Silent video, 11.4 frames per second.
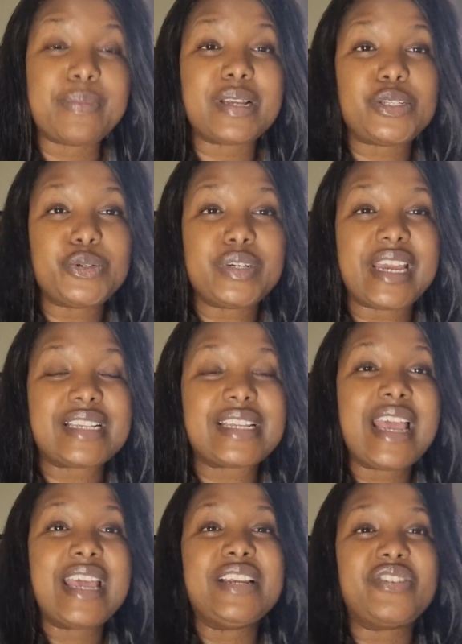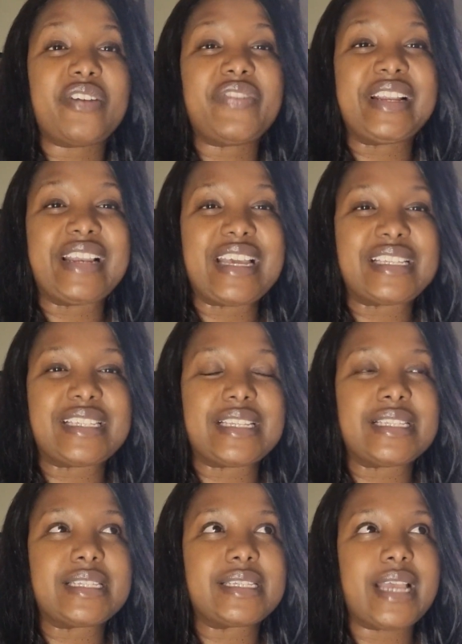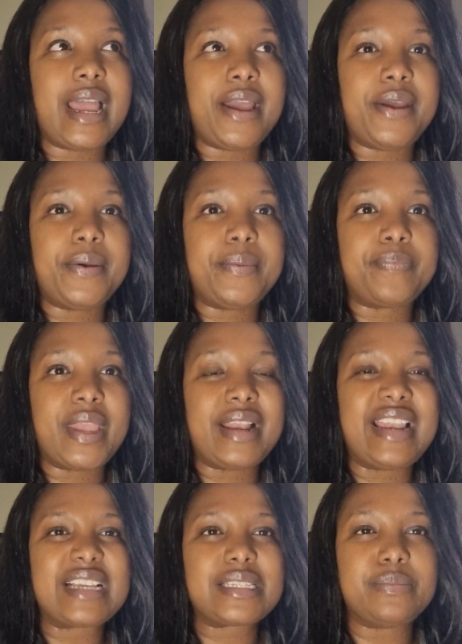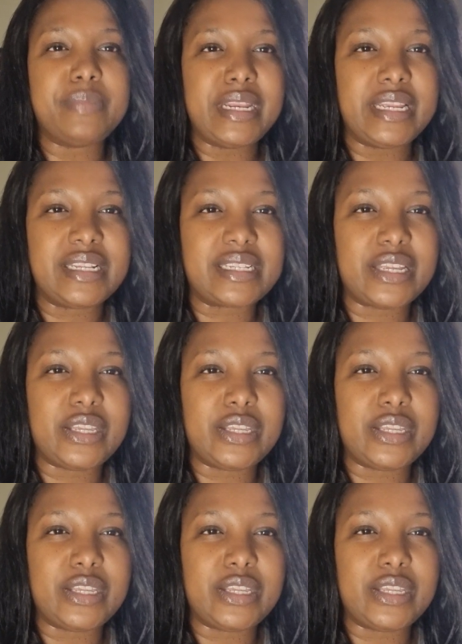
but you get driving license last minute.